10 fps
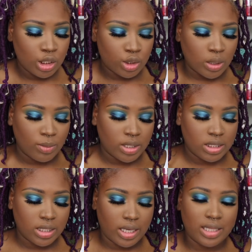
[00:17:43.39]
So I'm going to
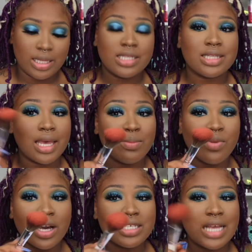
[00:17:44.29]
take that same
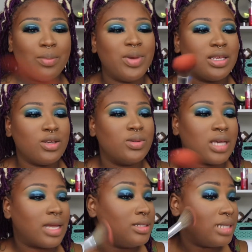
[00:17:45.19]
brush I've been using.
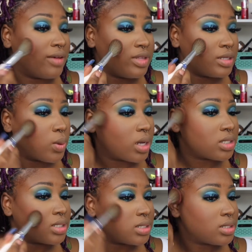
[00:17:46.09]
I need definitely to wash
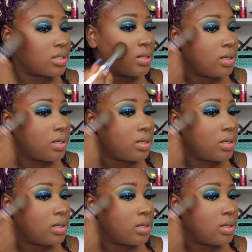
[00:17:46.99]
this.